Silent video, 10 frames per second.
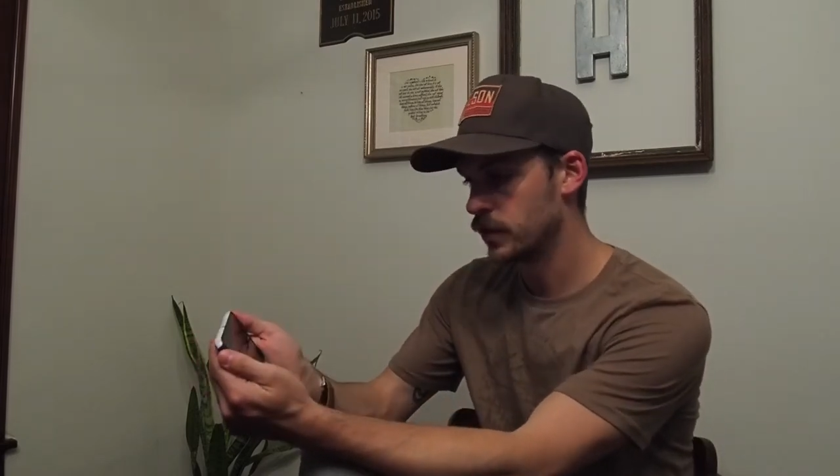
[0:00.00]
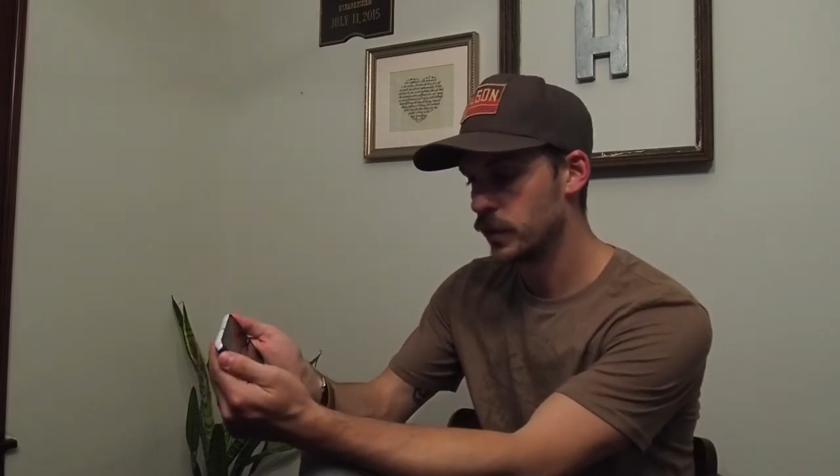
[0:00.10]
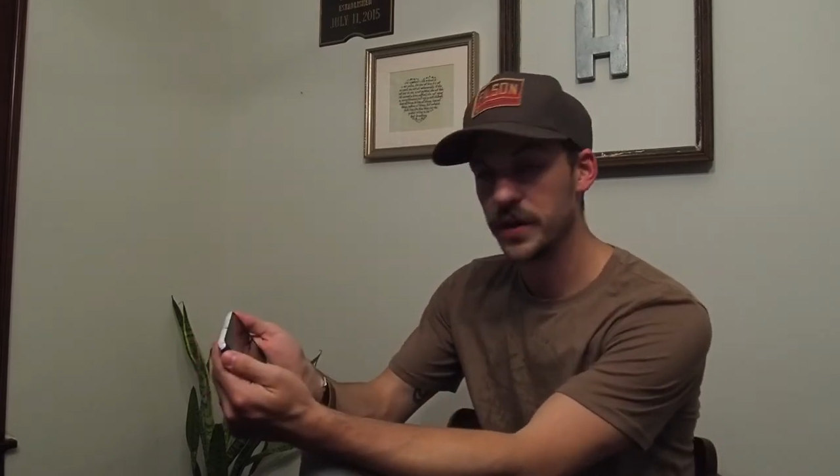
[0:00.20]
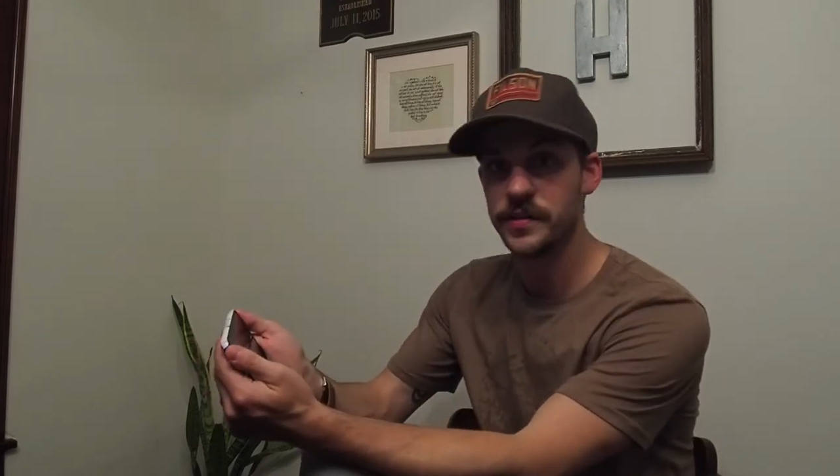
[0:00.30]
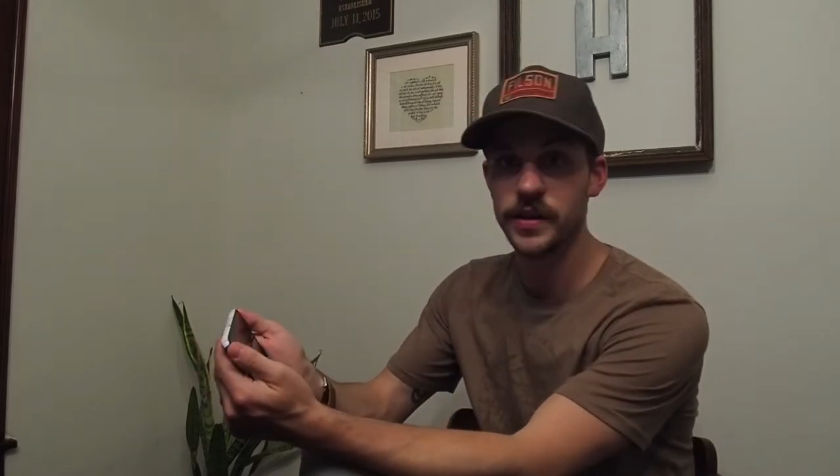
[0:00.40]

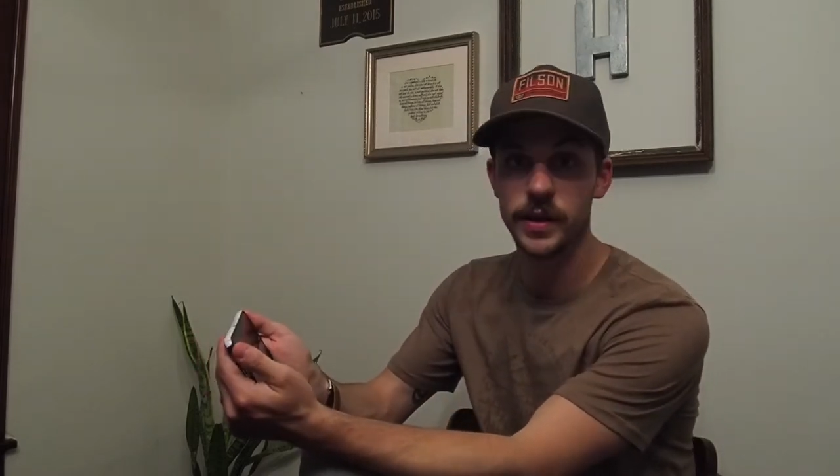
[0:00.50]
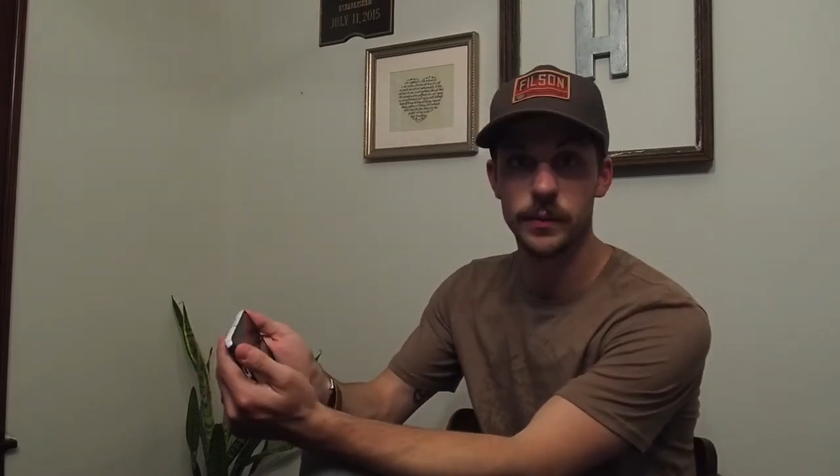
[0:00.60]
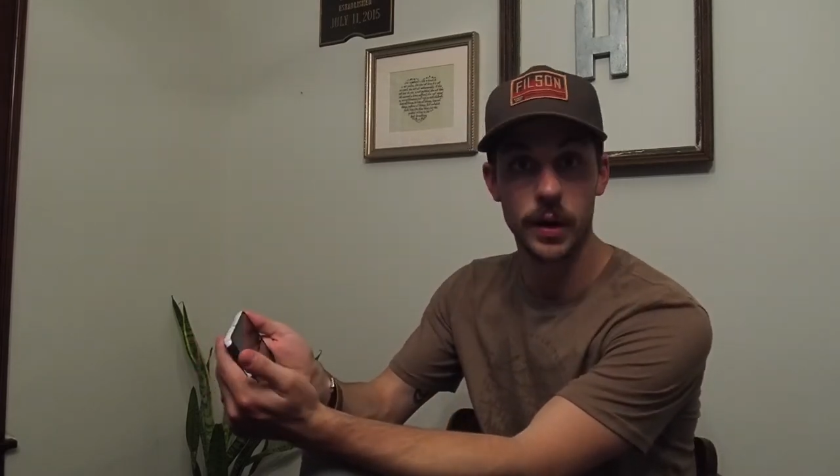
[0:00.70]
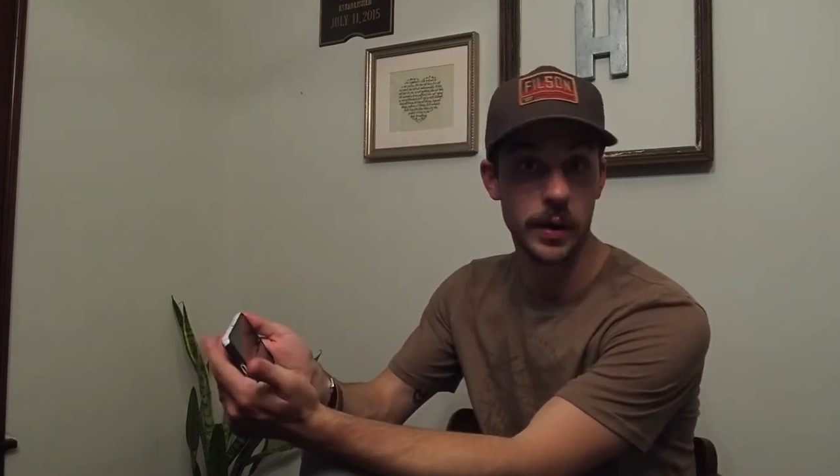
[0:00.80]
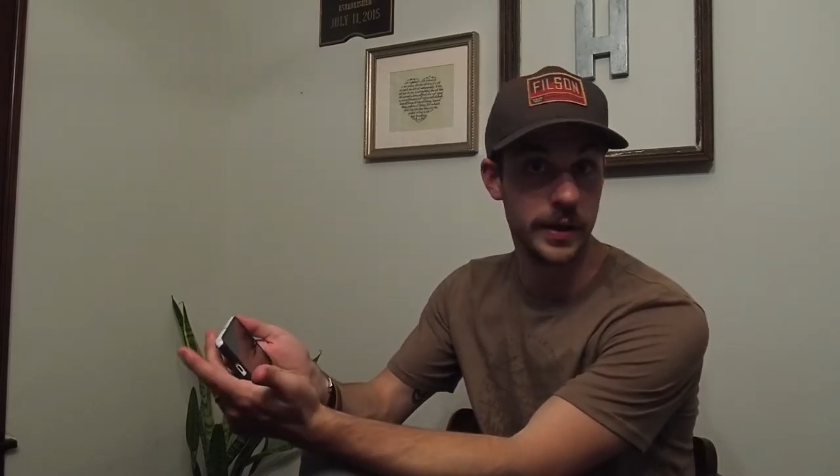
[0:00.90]

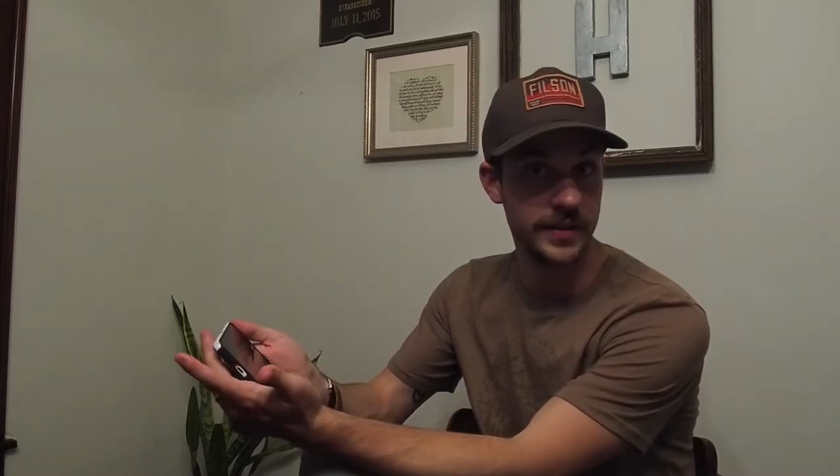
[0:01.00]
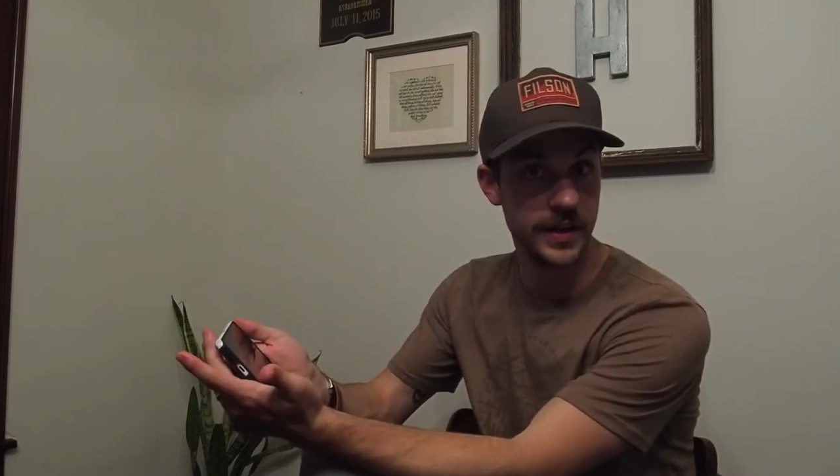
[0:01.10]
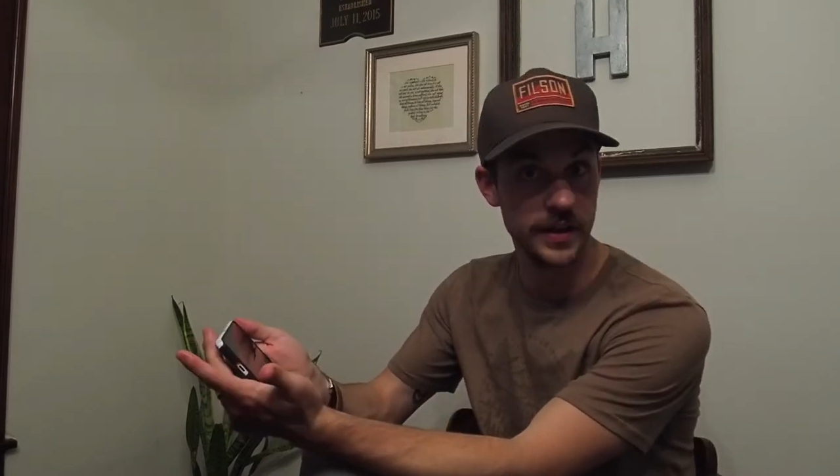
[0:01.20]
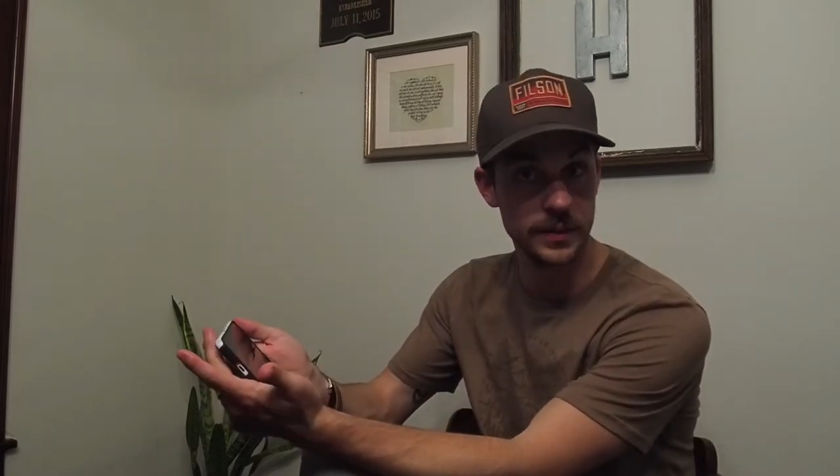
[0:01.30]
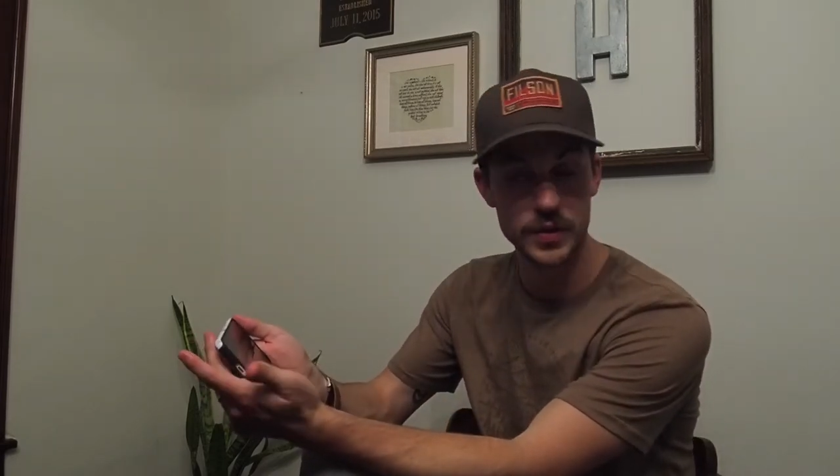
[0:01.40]
resting, probably taking up